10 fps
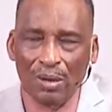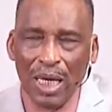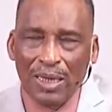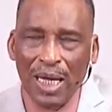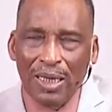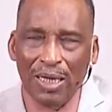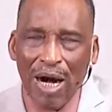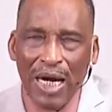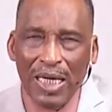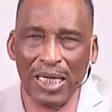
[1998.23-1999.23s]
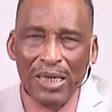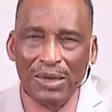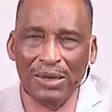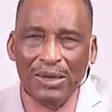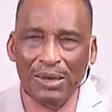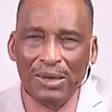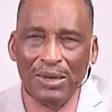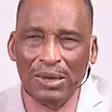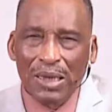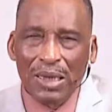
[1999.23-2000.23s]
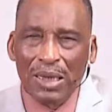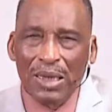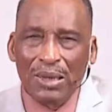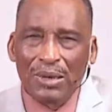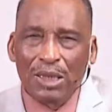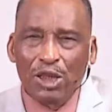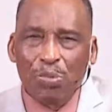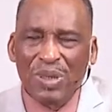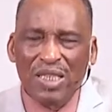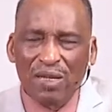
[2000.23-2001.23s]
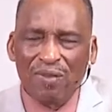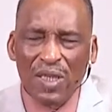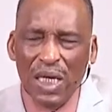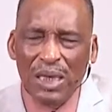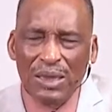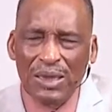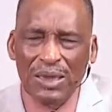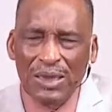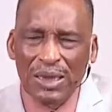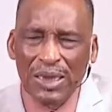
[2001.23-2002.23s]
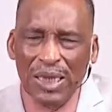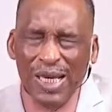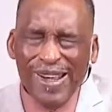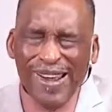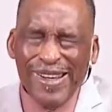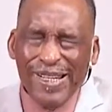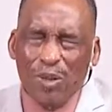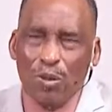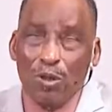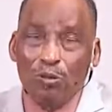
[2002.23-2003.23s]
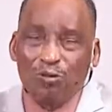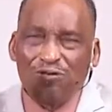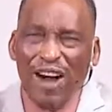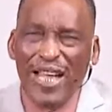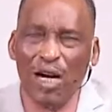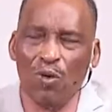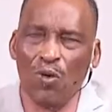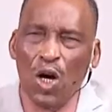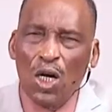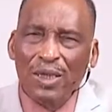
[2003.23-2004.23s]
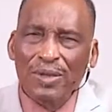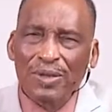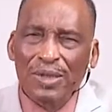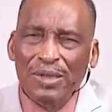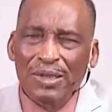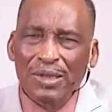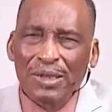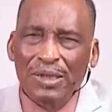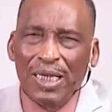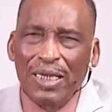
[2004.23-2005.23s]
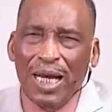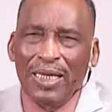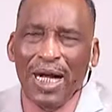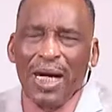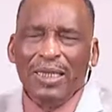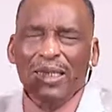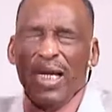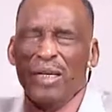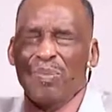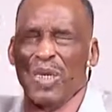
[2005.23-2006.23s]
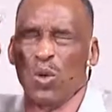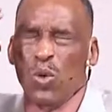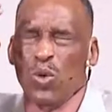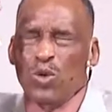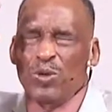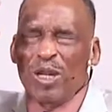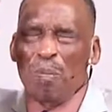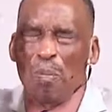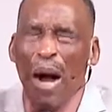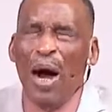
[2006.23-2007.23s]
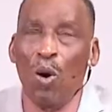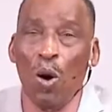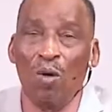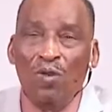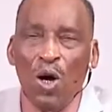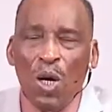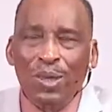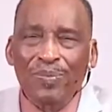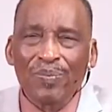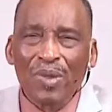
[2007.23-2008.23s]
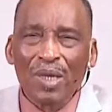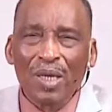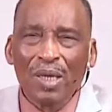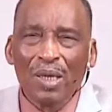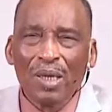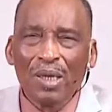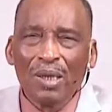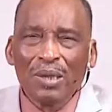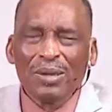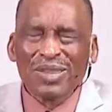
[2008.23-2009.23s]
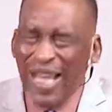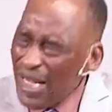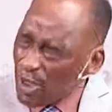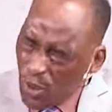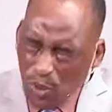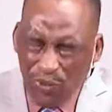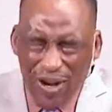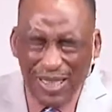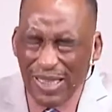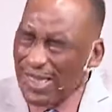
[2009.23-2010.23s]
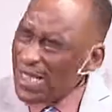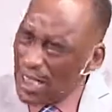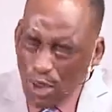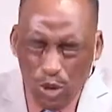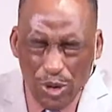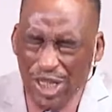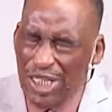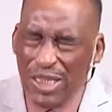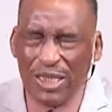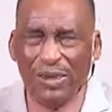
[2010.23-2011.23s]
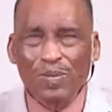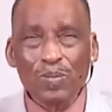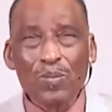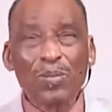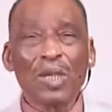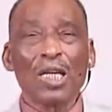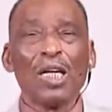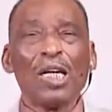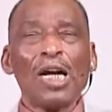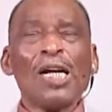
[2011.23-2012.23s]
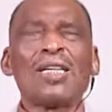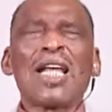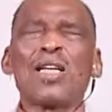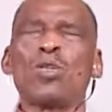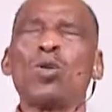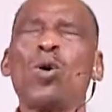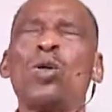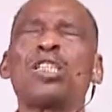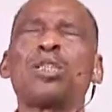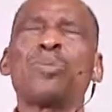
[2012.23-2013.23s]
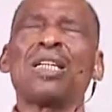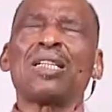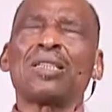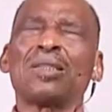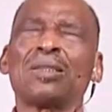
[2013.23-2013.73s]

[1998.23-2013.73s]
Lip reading: that can carry the Spirit of God and the fire of God, that can carry and be close with the power of God. Thank you, Father. Thank you, Jesus. And thank you, Holy Spirit,